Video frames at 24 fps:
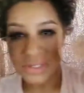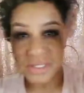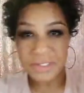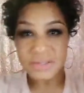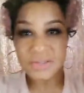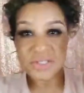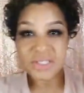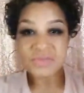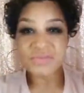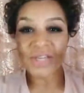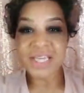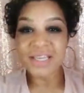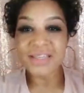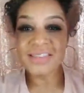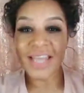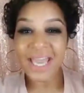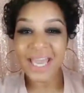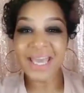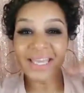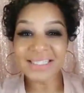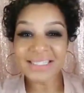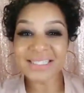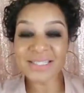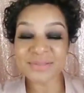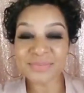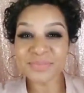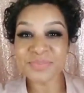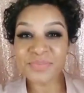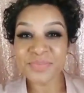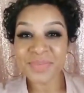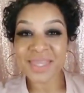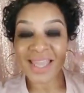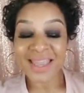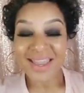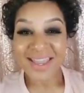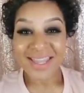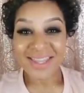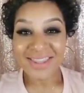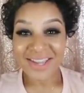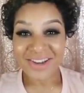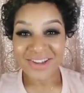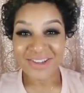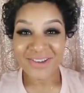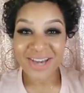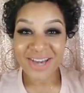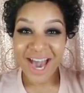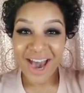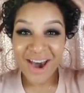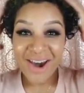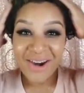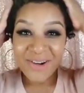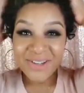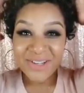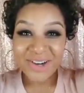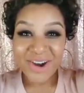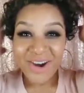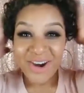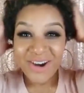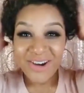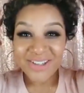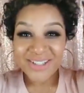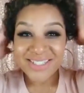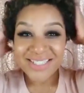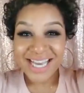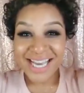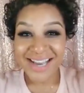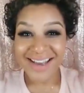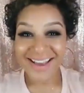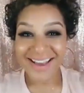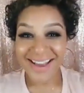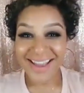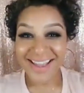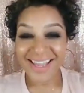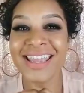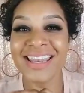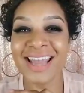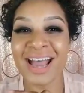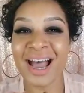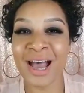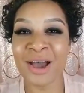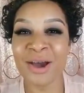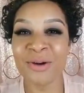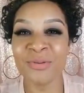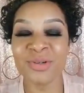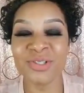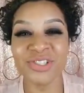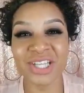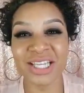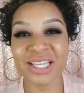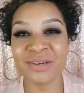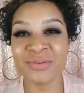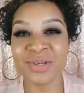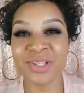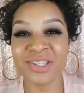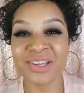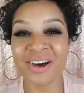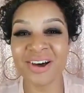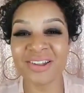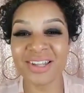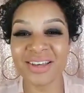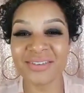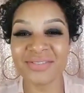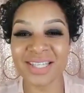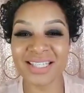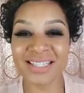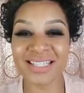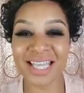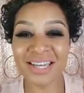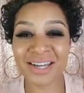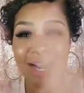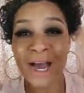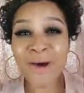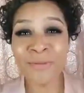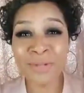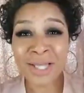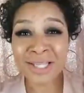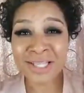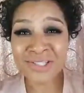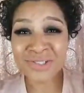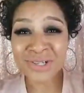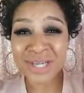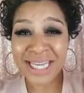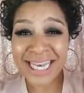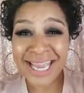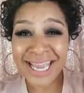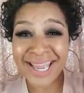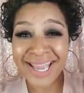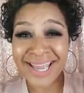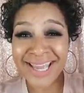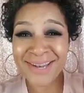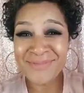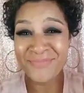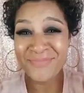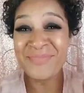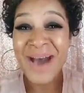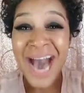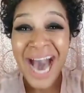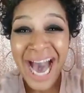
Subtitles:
just fan that. And there you go. You're all done. I will check in with y'all lovelies later. I hope y'all enjoyed it. Bye.